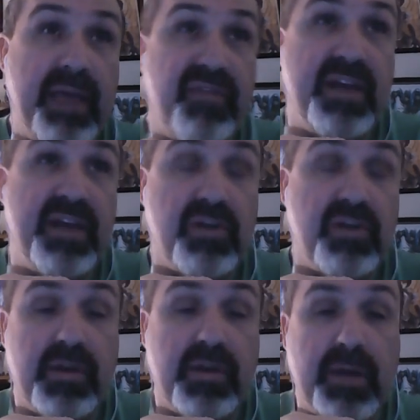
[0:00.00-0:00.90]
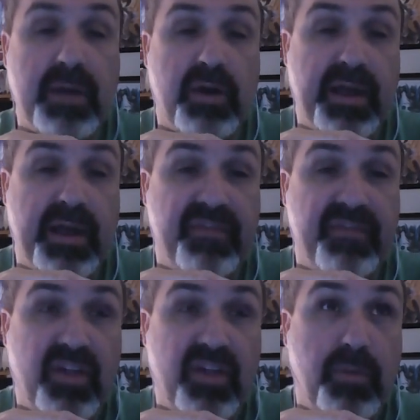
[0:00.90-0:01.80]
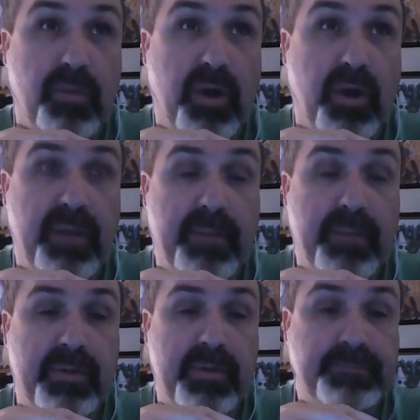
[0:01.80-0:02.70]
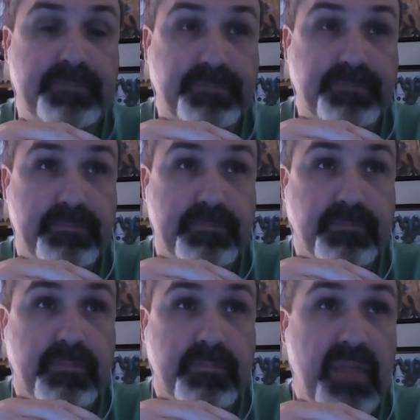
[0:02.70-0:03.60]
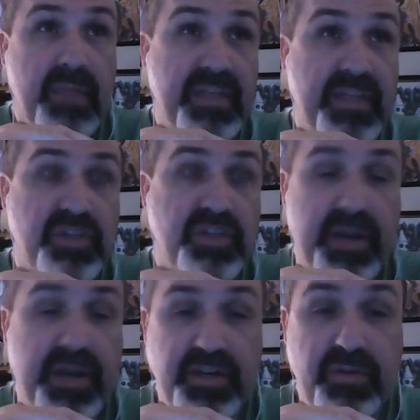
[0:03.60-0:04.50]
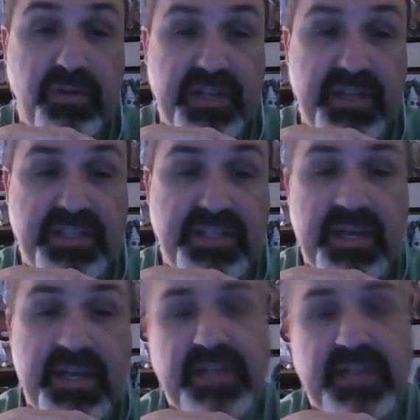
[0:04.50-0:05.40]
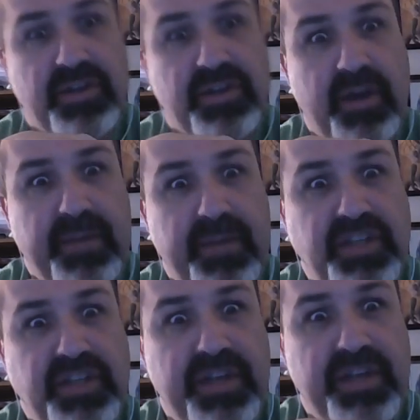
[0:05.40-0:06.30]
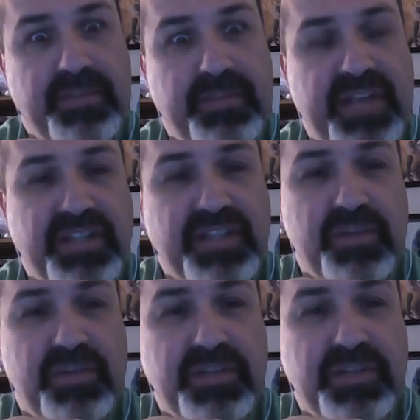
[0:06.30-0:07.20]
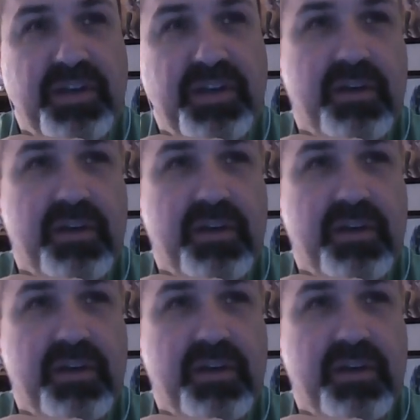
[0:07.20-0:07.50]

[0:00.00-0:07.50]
friend or, an, or a fellow party member that's trying to do this. Sorry, Mini GM decides she wants to talk